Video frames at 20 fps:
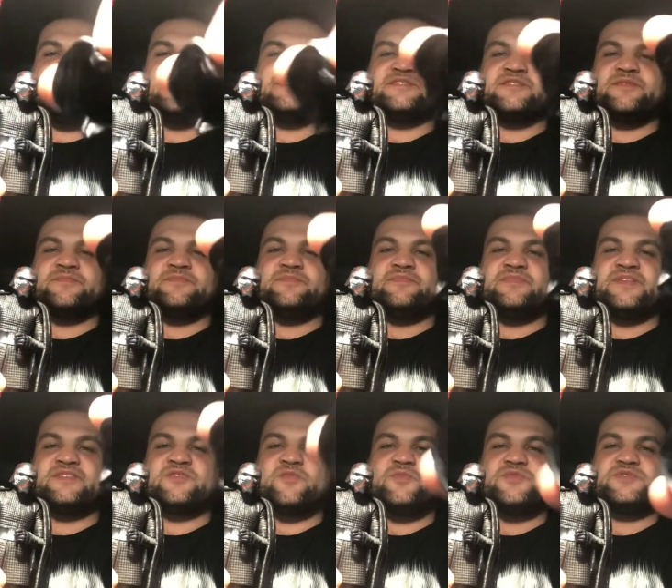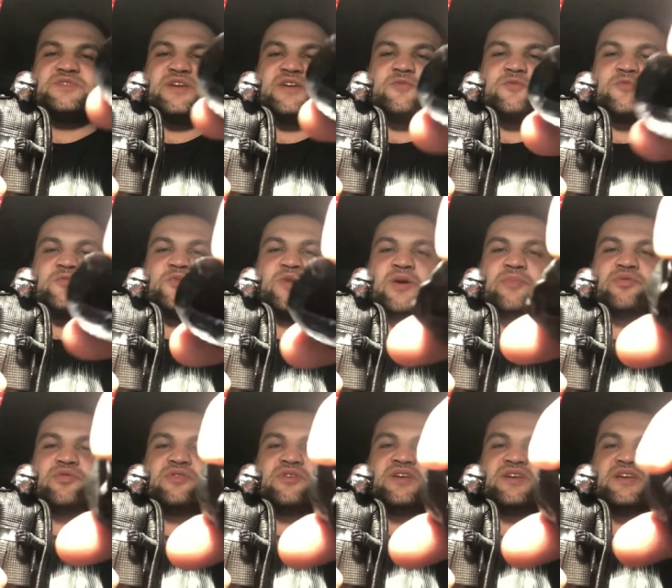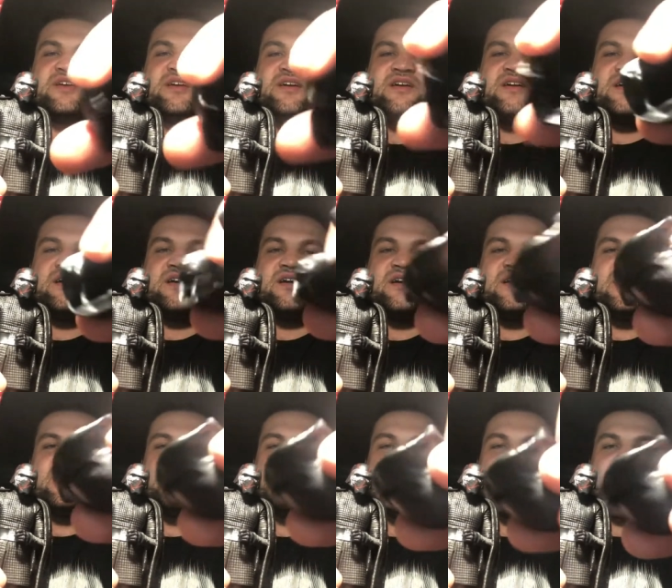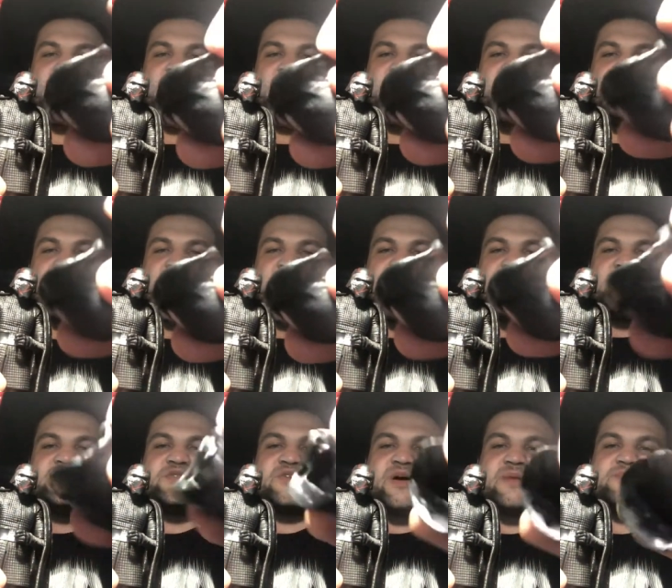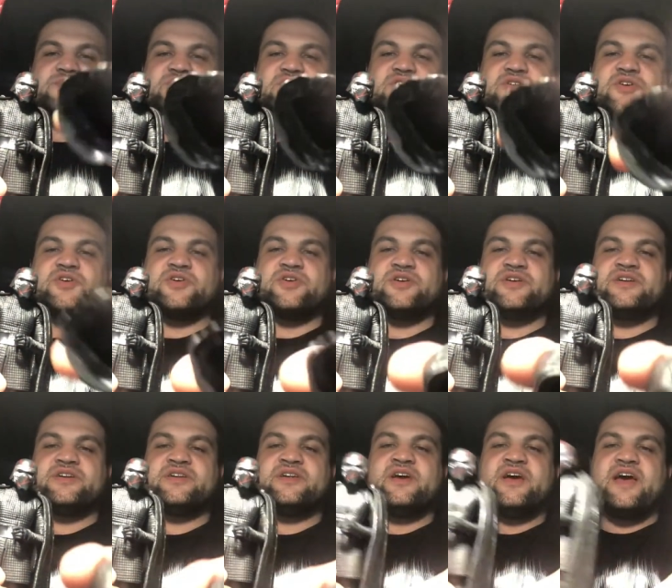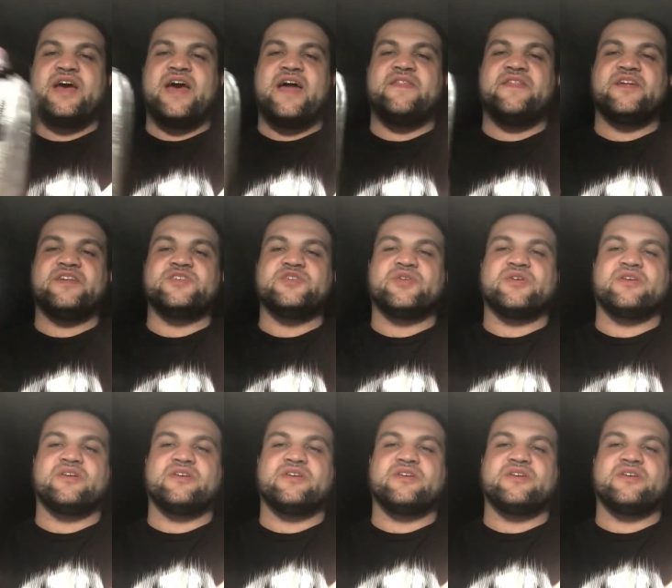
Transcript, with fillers: it's a it's almost like rubbery. So it comes with a hood, and then you can